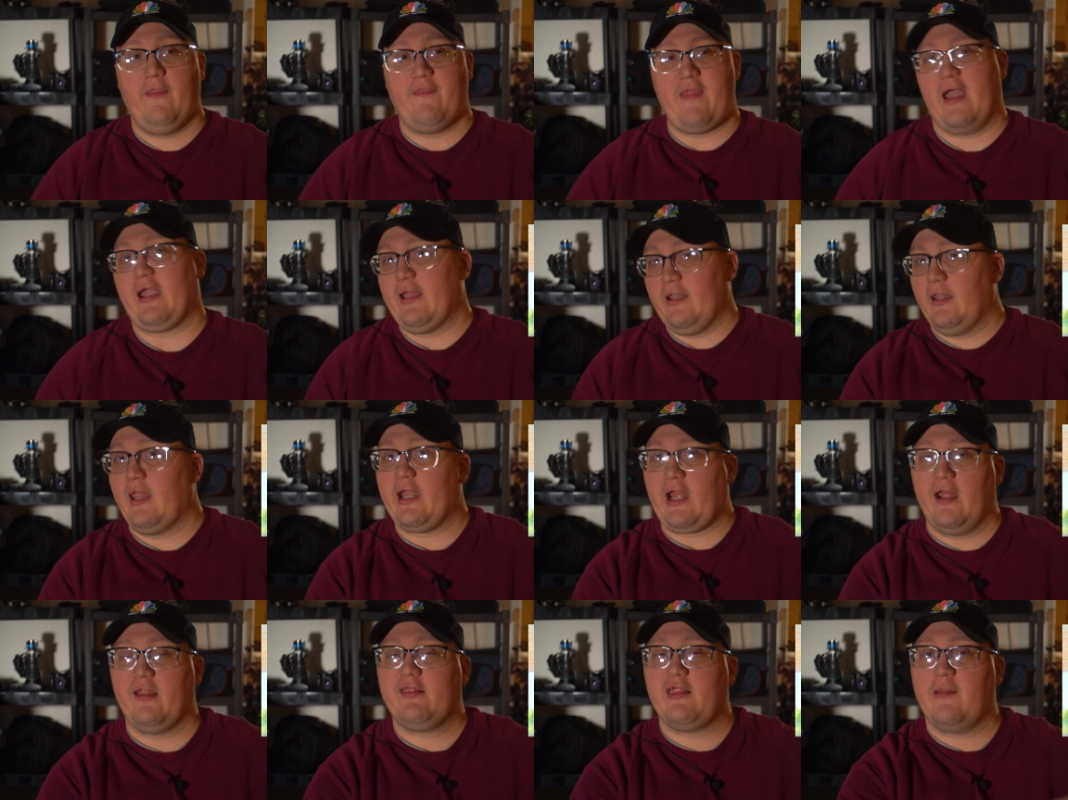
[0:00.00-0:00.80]
that can,
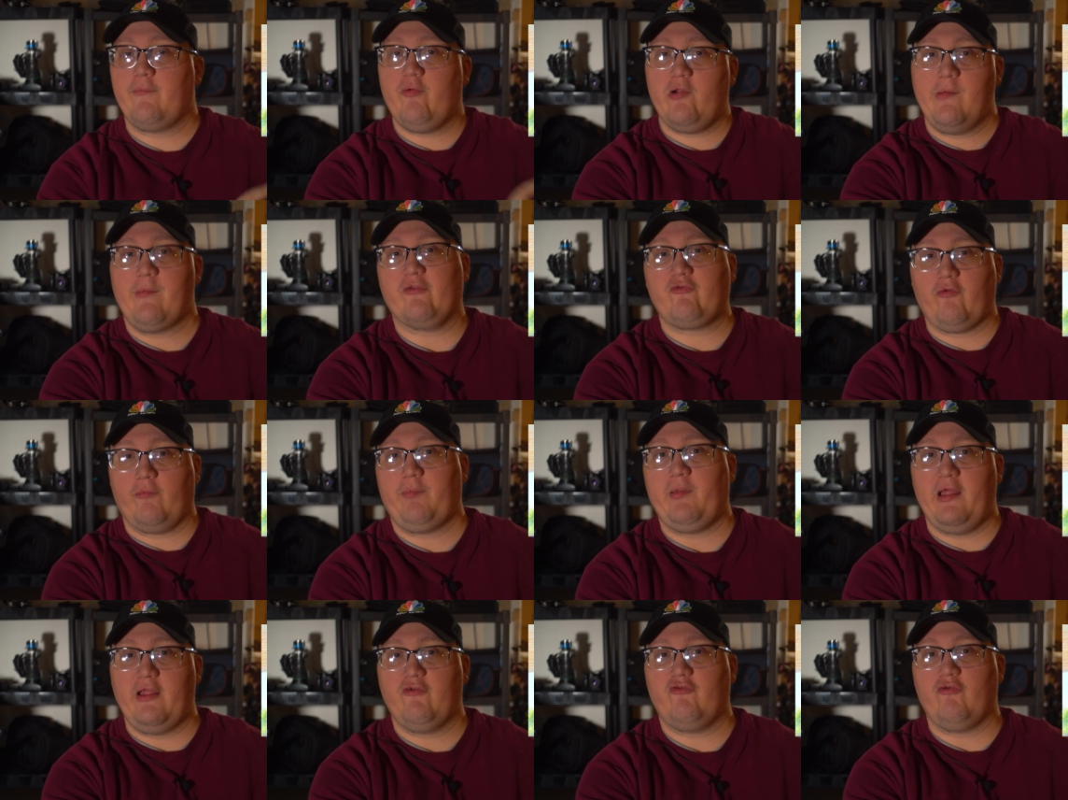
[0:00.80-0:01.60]
like I said, pretty much
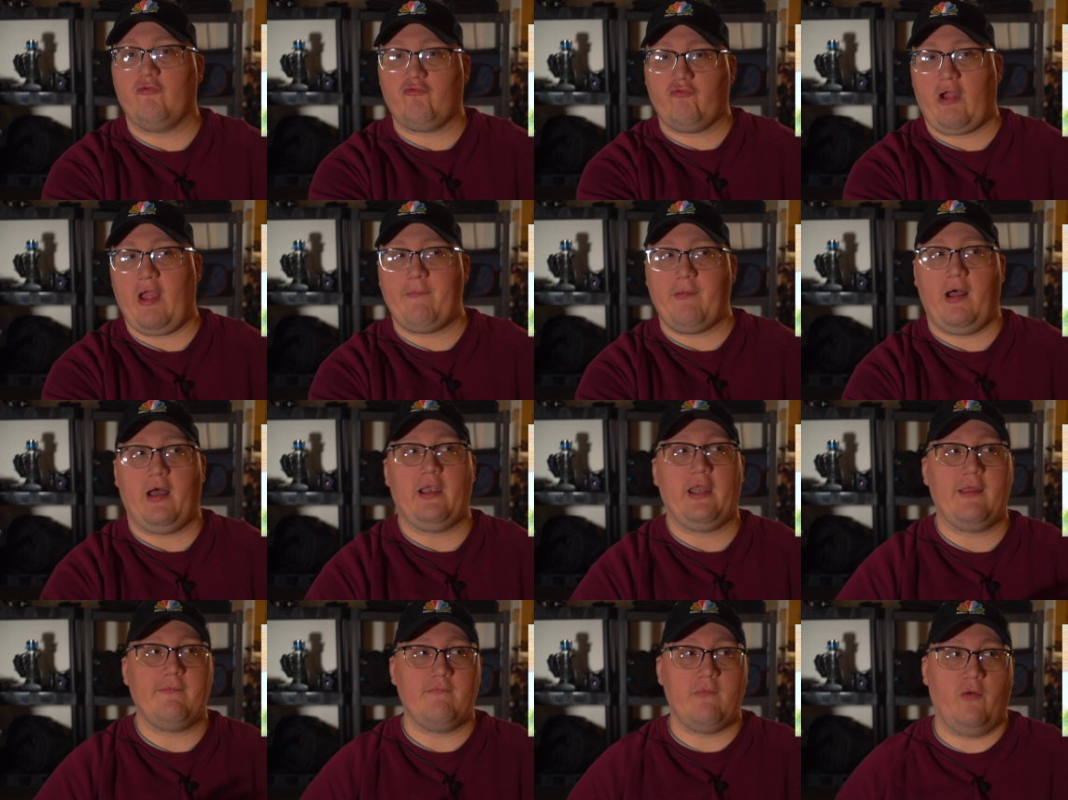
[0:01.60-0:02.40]
replace your
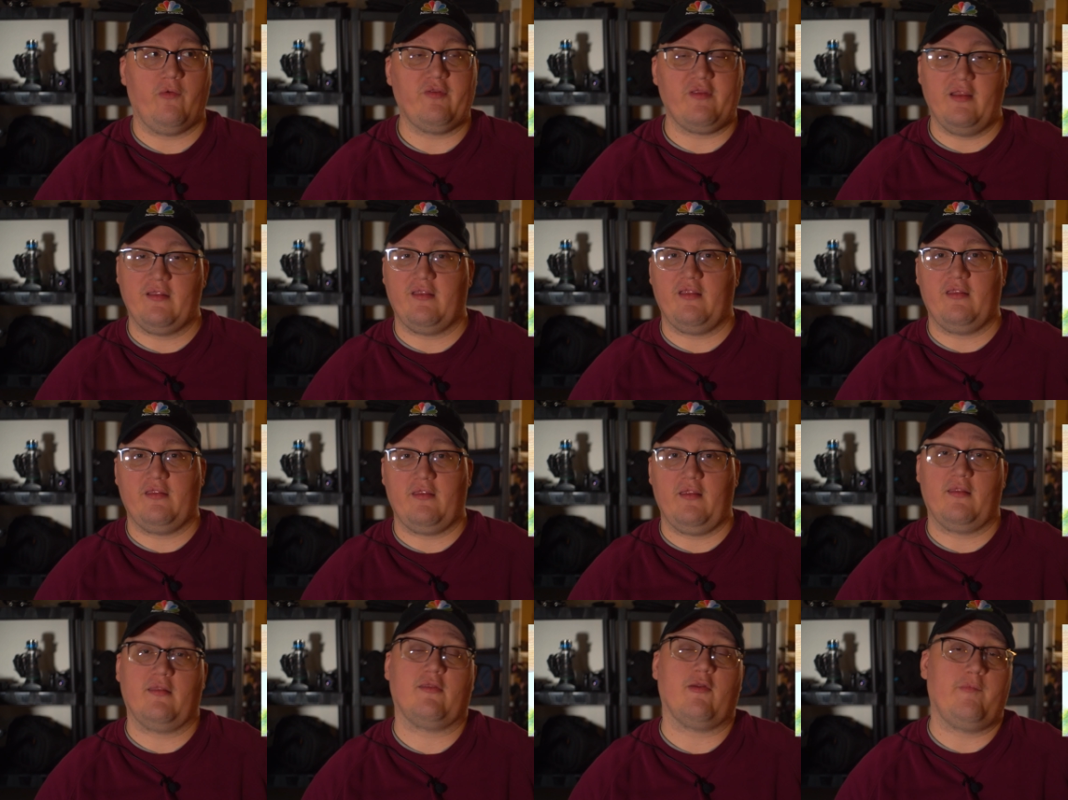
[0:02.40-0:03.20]
tripod in most instances.